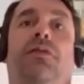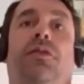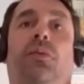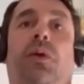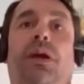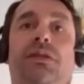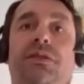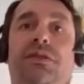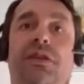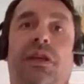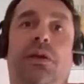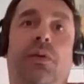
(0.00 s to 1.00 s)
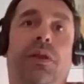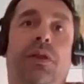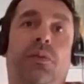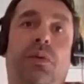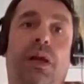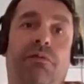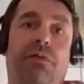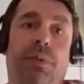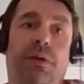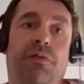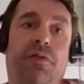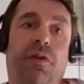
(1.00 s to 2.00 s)
to wait and see whether we'll ever
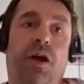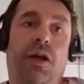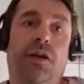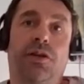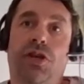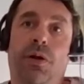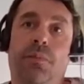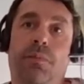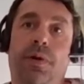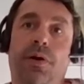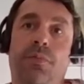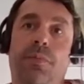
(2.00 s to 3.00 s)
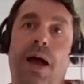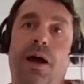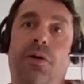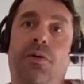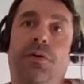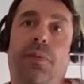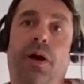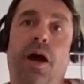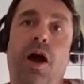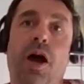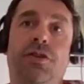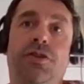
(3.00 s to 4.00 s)
be flying a jumbo powered by
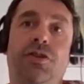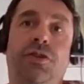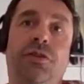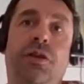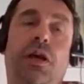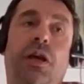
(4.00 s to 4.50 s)
hydrogen,